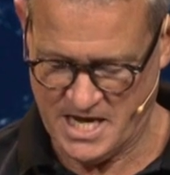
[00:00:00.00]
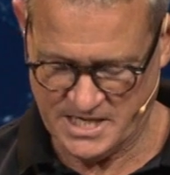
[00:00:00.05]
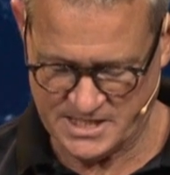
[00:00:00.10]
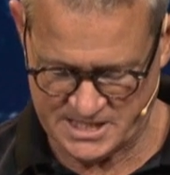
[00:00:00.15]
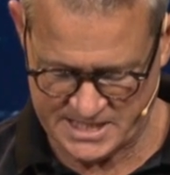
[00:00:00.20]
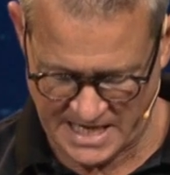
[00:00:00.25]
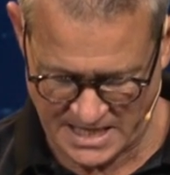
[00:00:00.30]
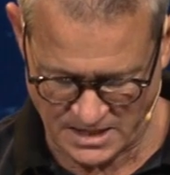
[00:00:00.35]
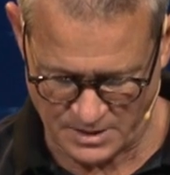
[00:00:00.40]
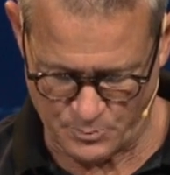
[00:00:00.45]

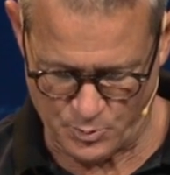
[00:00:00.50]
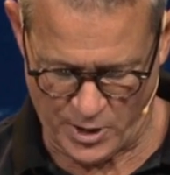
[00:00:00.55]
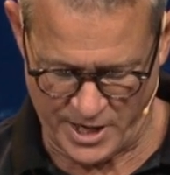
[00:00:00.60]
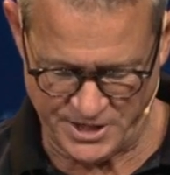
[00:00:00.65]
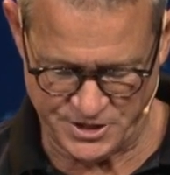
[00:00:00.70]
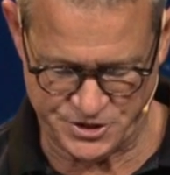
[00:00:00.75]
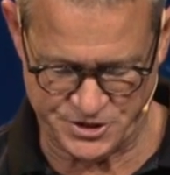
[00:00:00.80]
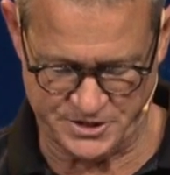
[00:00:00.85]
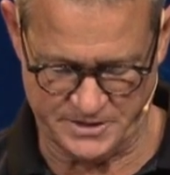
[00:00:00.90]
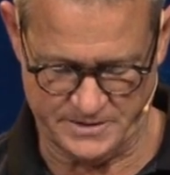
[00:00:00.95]

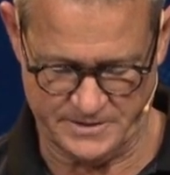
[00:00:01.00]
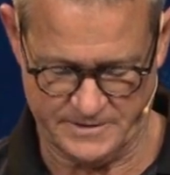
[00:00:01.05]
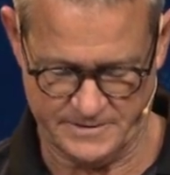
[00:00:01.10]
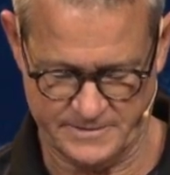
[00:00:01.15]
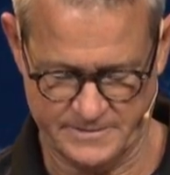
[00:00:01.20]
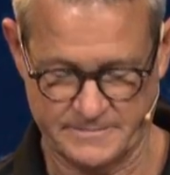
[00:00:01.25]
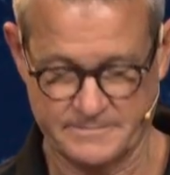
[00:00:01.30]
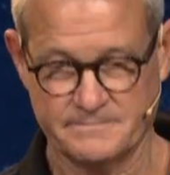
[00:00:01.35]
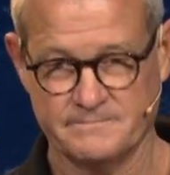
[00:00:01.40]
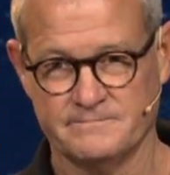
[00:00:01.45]
celebration?
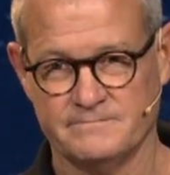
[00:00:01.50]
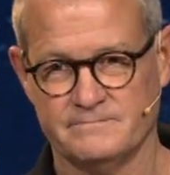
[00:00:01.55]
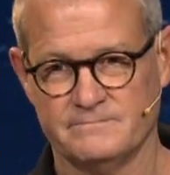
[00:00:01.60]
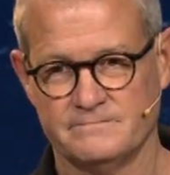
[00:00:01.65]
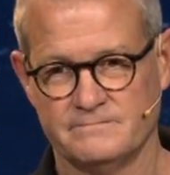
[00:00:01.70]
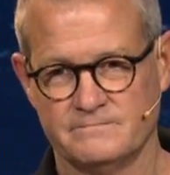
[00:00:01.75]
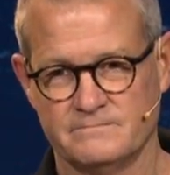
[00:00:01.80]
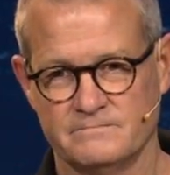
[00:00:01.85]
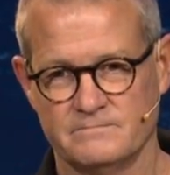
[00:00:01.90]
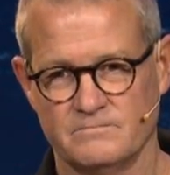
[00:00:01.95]

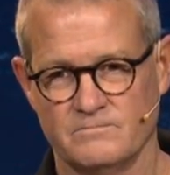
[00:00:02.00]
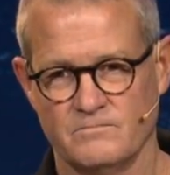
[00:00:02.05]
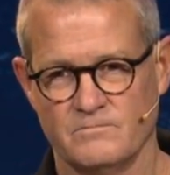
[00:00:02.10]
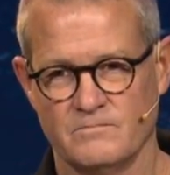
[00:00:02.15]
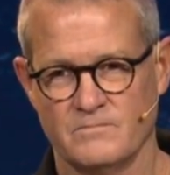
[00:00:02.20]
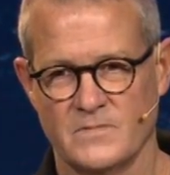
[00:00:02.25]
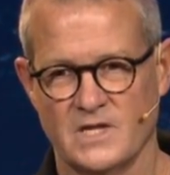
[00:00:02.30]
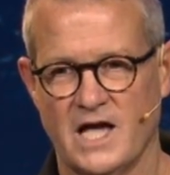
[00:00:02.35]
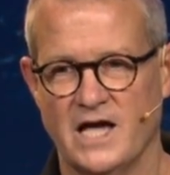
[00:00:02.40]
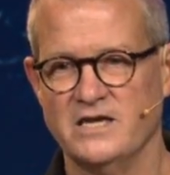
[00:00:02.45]

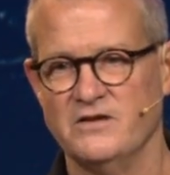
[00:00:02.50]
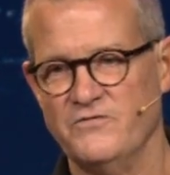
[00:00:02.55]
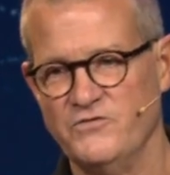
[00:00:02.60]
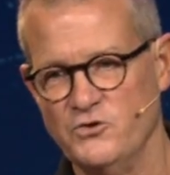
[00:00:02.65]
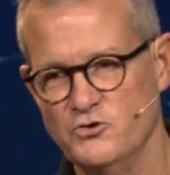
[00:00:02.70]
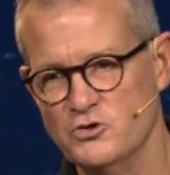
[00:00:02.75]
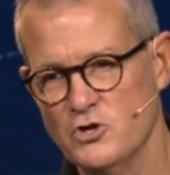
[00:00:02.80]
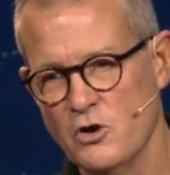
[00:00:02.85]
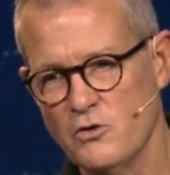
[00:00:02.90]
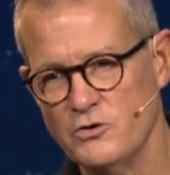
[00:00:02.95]
And if
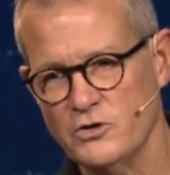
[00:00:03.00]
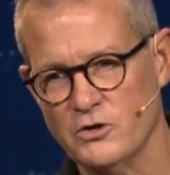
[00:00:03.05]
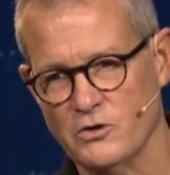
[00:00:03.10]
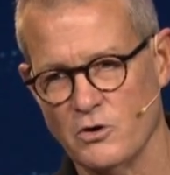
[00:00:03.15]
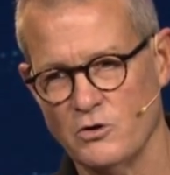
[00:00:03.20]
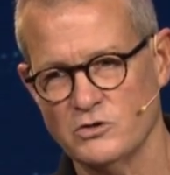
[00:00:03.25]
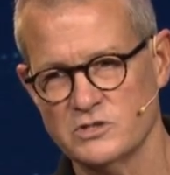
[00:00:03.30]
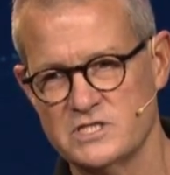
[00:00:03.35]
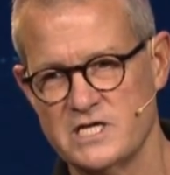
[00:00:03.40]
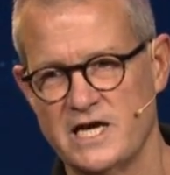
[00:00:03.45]
you know your
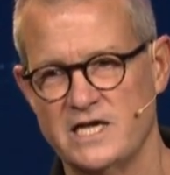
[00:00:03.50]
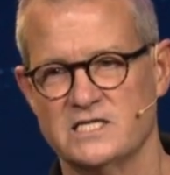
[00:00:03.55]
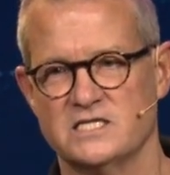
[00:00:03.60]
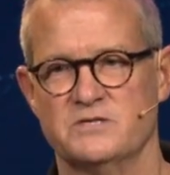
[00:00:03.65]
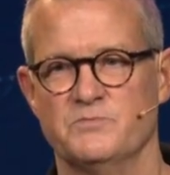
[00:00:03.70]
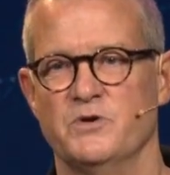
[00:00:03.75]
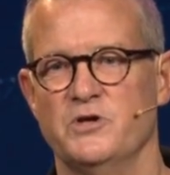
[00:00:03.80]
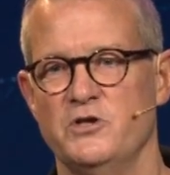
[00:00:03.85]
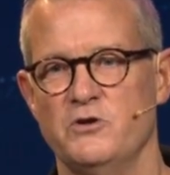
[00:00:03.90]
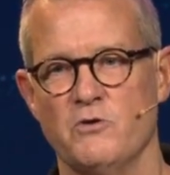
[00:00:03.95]
Old
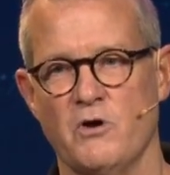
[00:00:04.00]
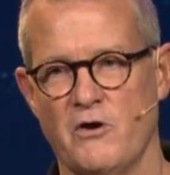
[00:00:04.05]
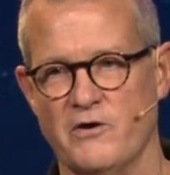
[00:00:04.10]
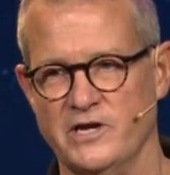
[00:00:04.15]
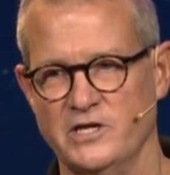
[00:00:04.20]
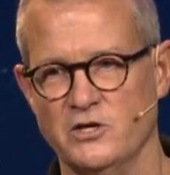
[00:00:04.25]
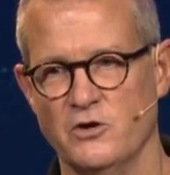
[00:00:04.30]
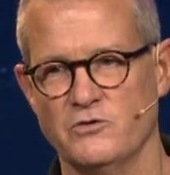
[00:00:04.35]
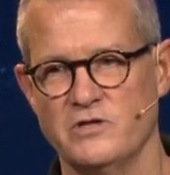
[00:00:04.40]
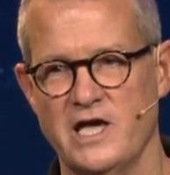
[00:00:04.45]
Testament, you
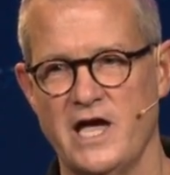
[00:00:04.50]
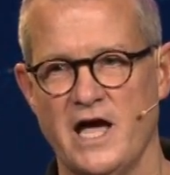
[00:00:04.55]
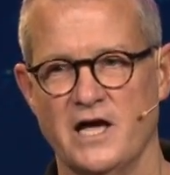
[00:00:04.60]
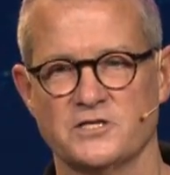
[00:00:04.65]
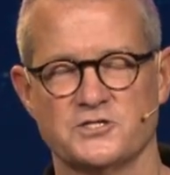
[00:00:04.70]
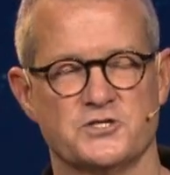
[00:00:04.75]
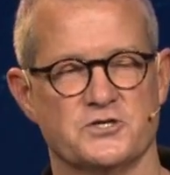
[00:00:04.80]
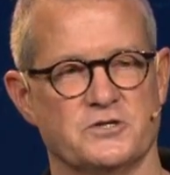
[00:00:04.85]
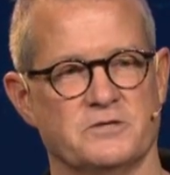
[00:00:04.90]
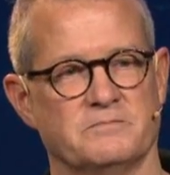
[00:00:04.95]
already know the
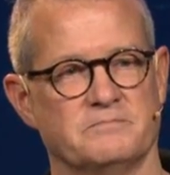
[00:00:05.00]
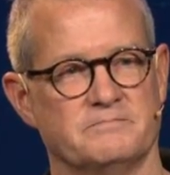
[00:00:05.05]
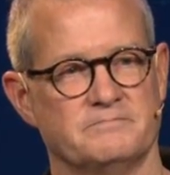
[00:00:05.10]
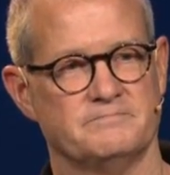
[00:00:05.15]
answer.